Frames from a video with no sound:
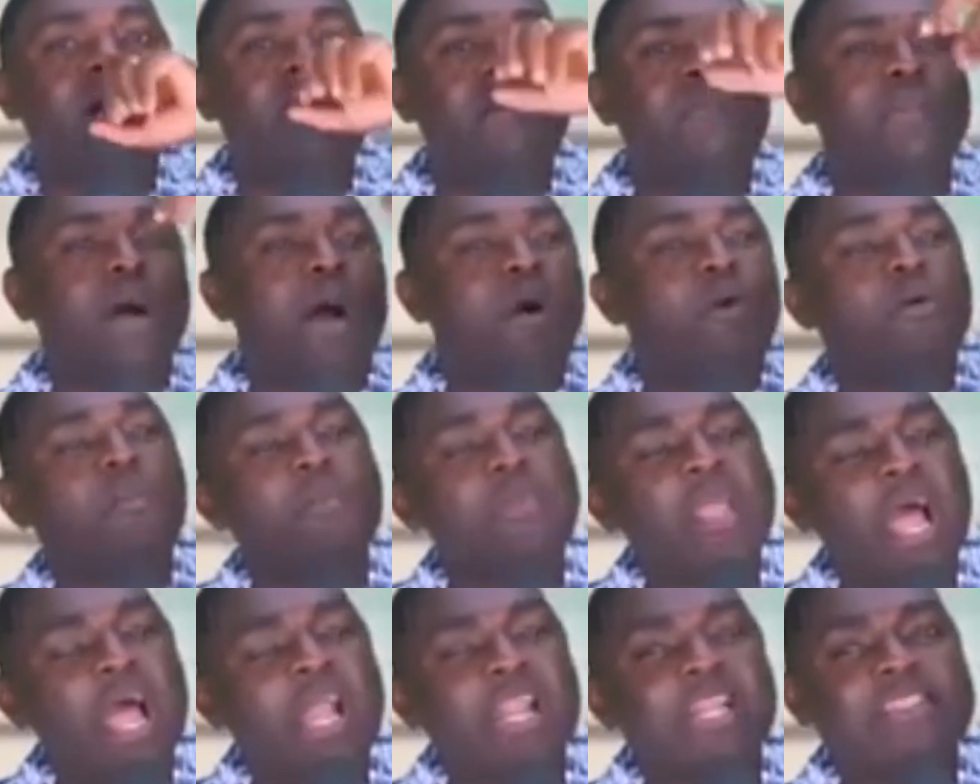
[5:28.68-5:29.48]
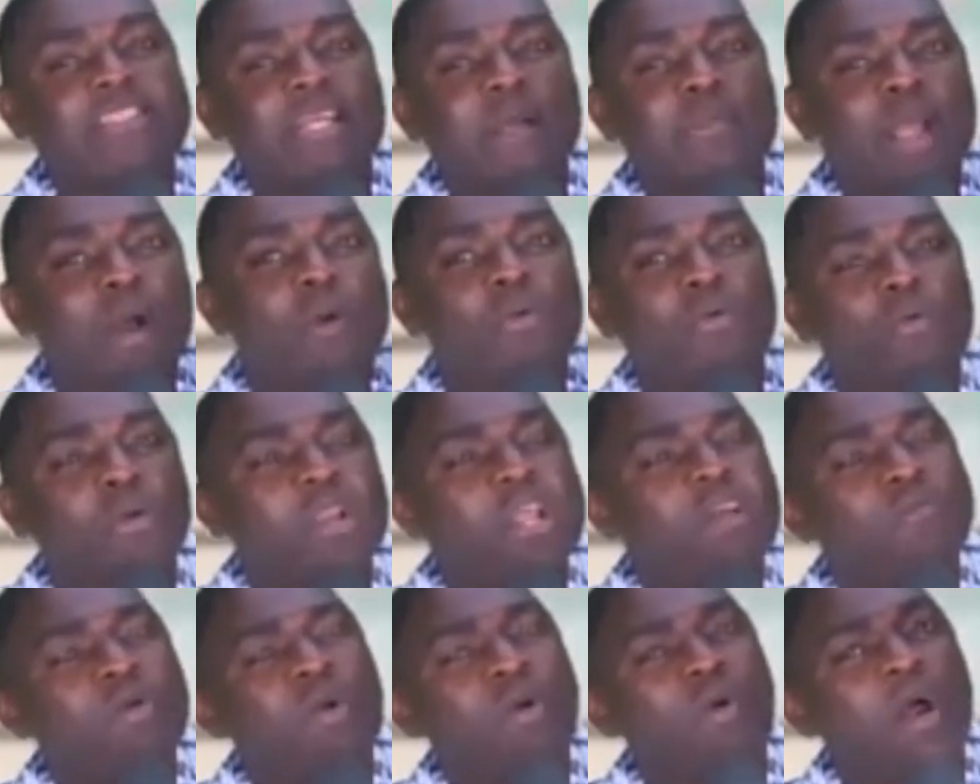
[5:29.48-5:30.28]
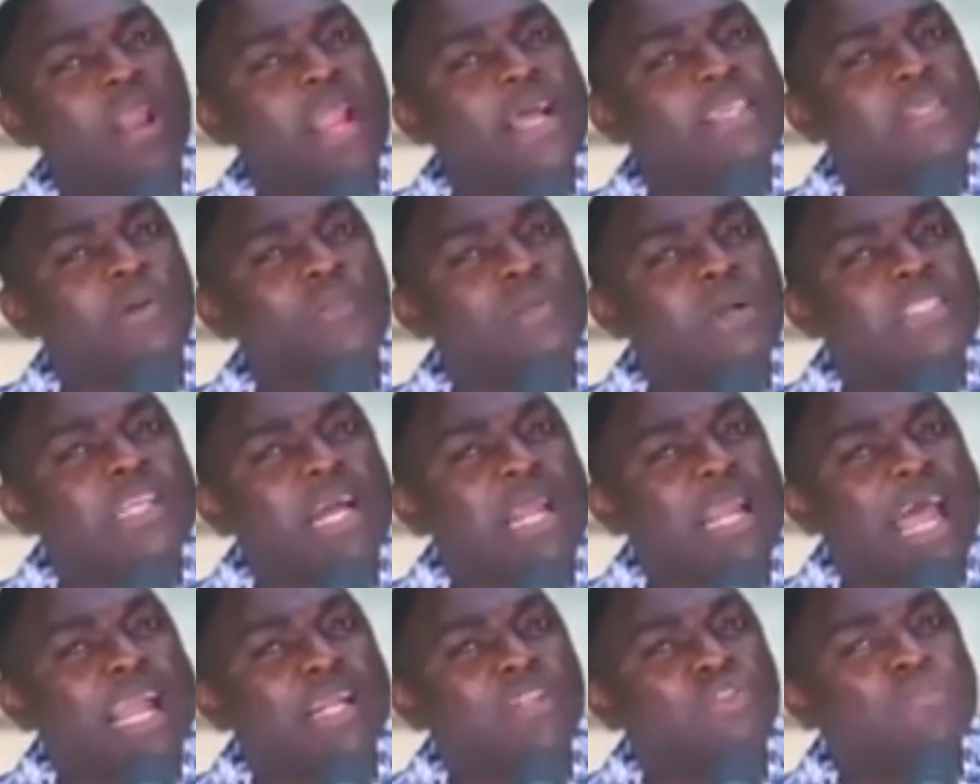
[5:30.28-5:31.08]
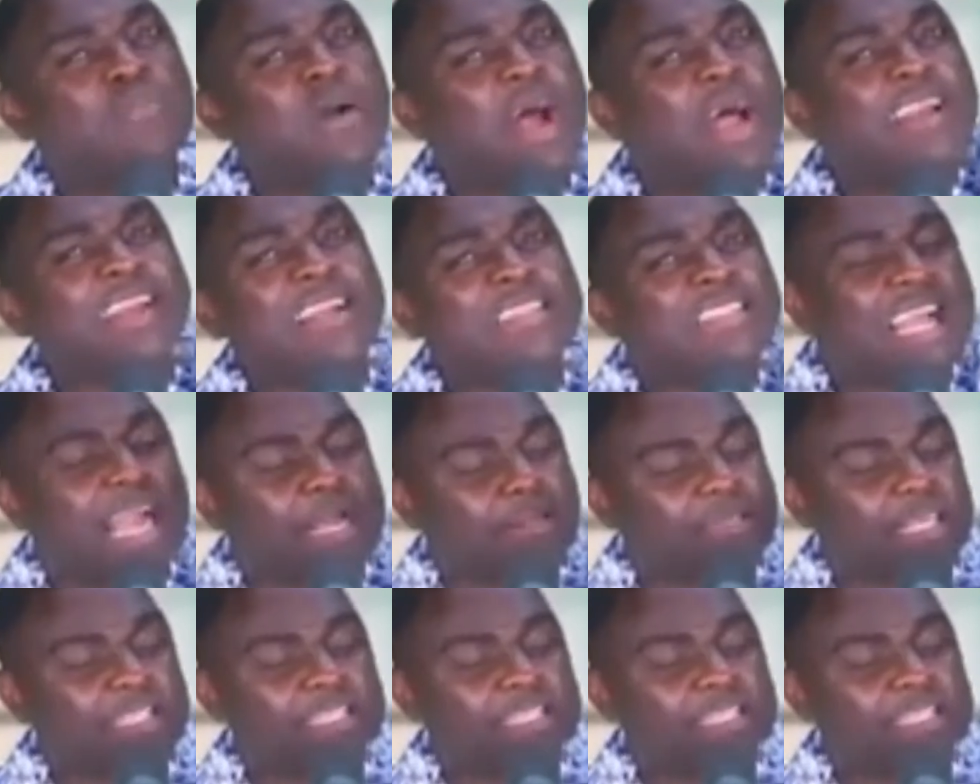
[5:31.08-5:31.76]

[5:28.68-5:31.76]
But we mean Samia Okun, they've been calling Asamoah Gyan like 200 times.